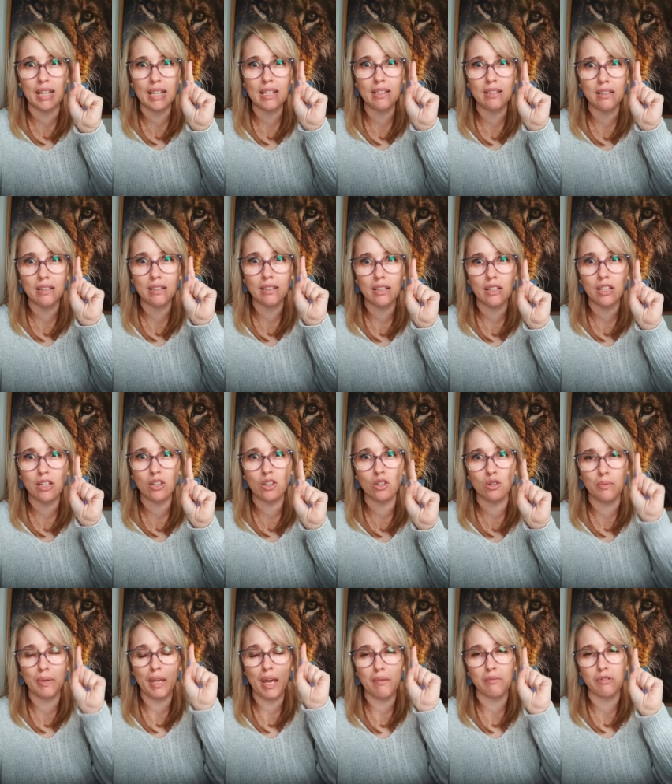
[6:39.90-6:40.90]
in the link
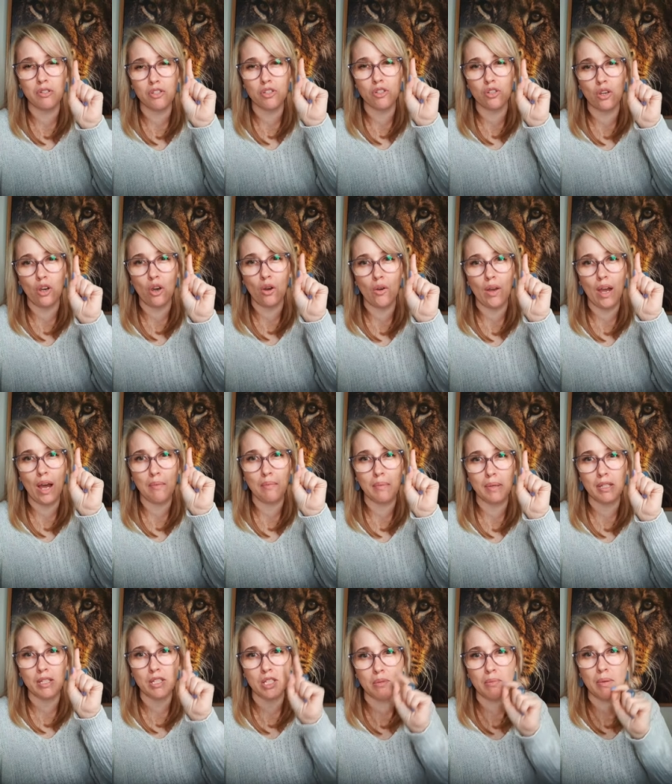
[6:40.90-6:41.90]
you'll be able to go
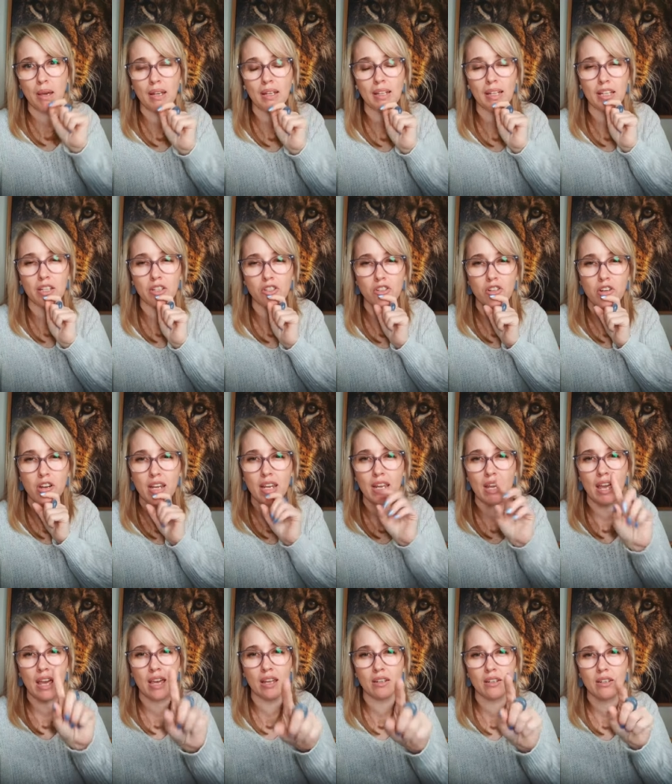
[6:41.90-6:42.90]
up into my link
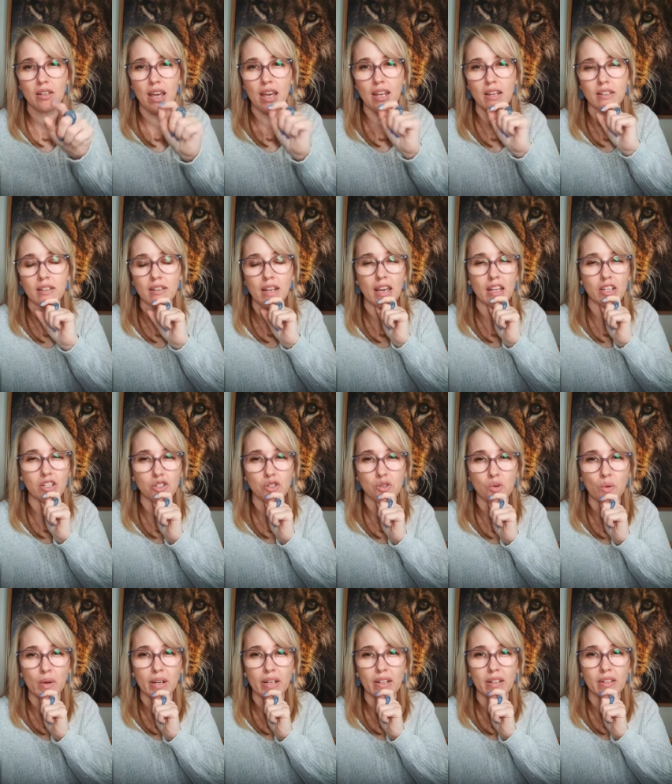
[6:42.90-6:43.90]
tree and, and,
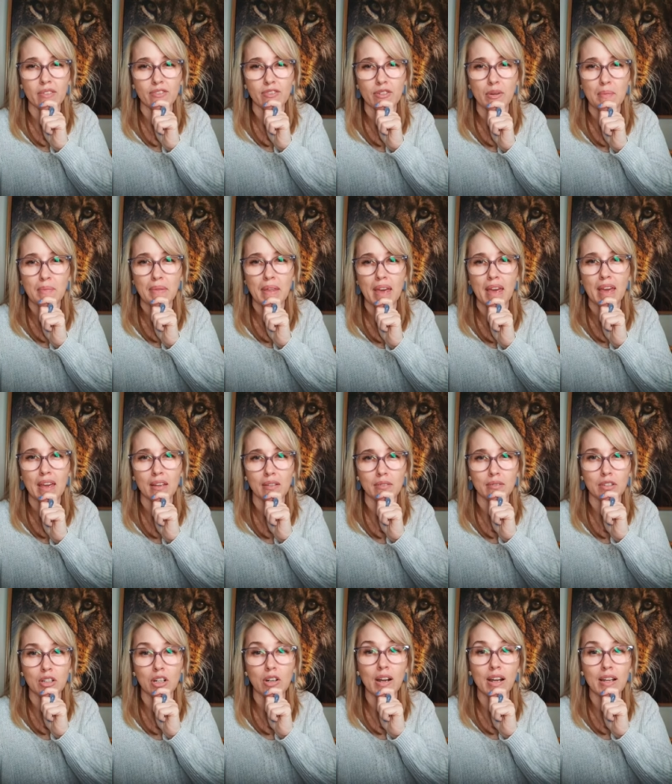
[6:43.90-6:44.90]
and join it from
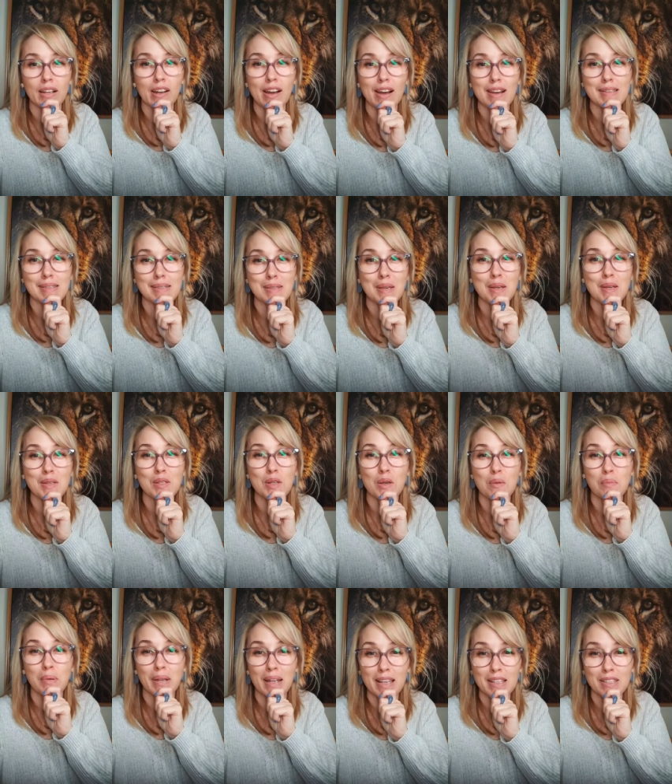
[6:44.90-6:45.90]
there. All right, guys,
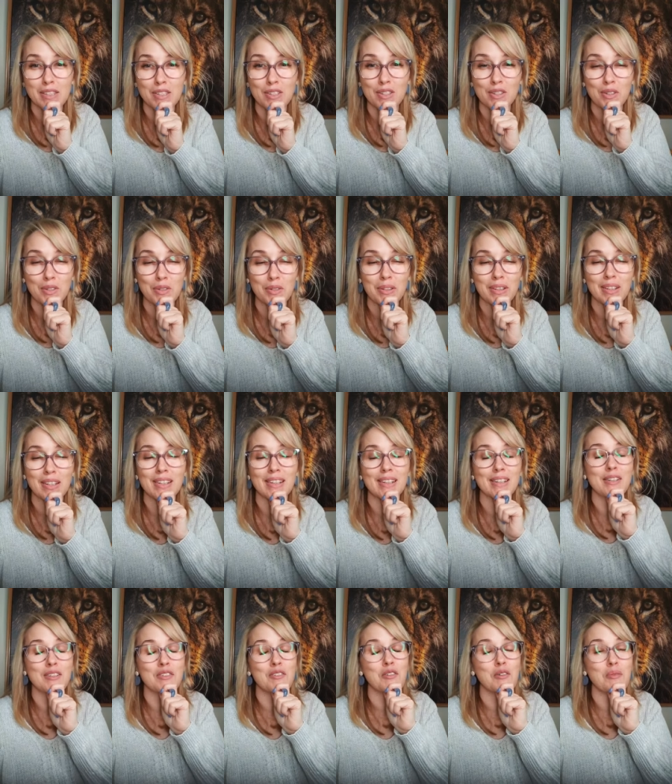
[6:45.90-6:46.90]
so bless you.
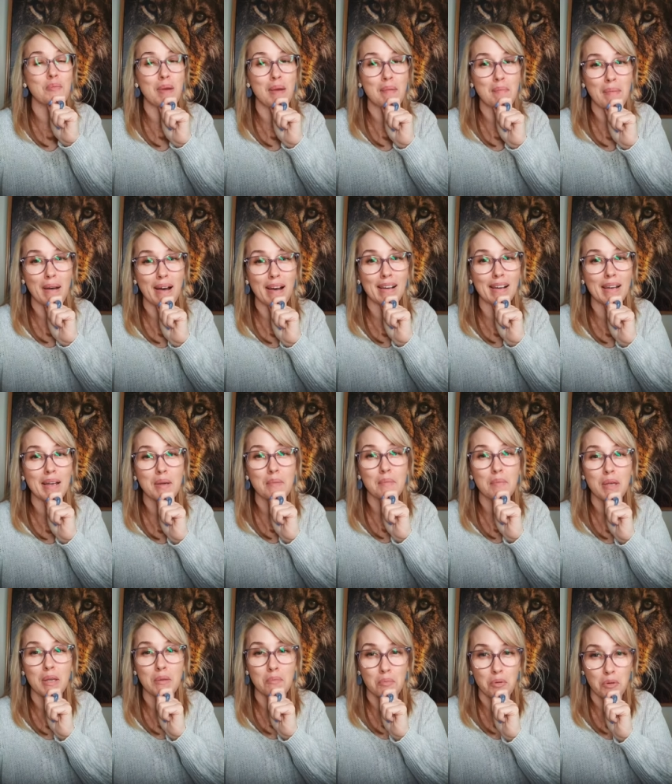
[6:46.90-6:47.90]
Remember,
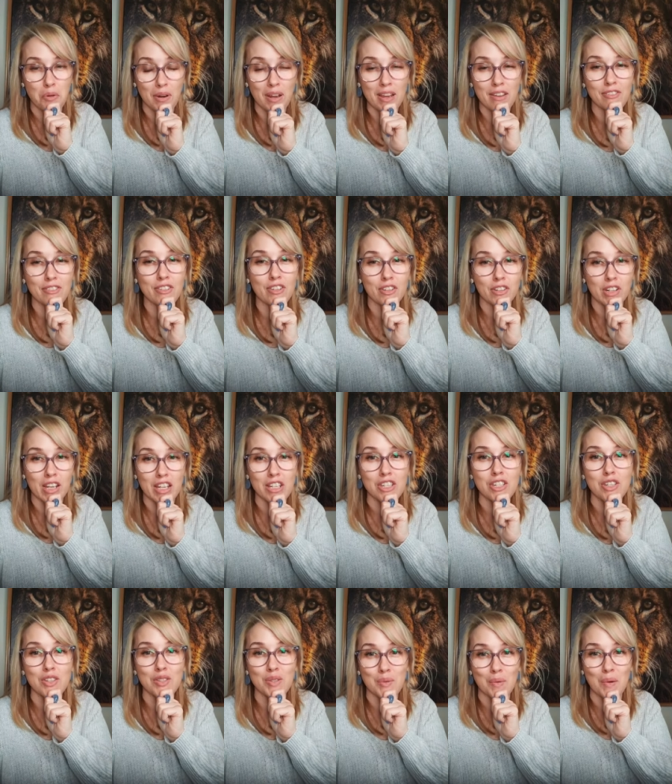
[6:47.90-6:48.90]
be in prayer for your
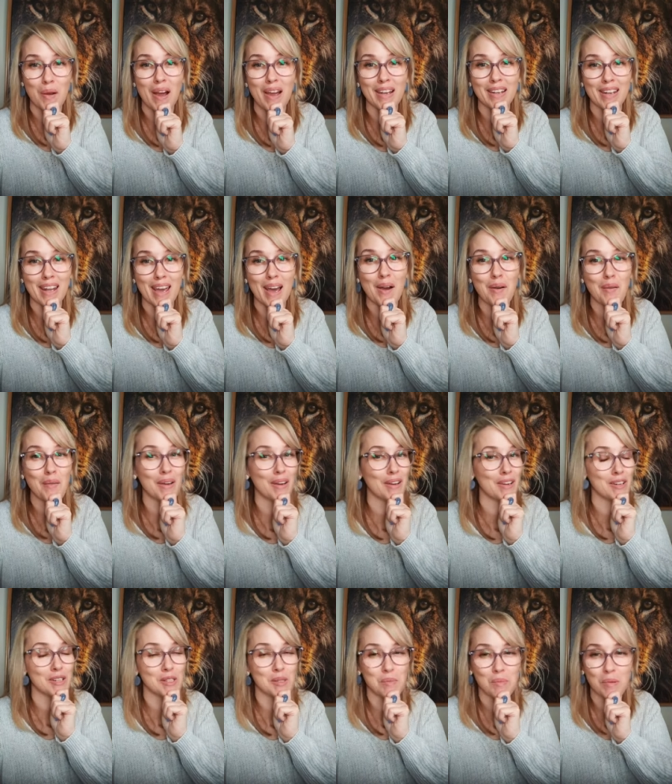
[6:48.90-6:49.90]
nations right now.
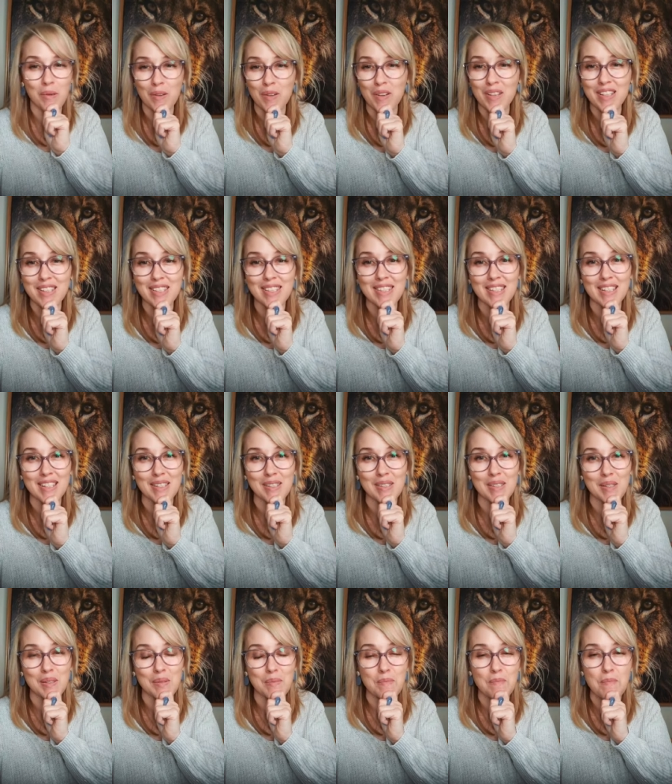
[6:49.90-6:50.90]
We're
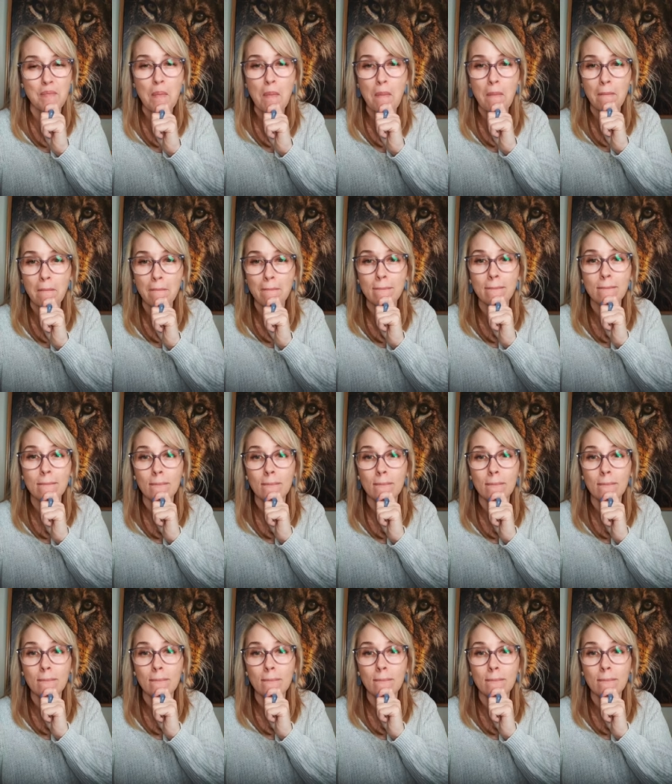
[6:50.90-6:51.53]
experiencing some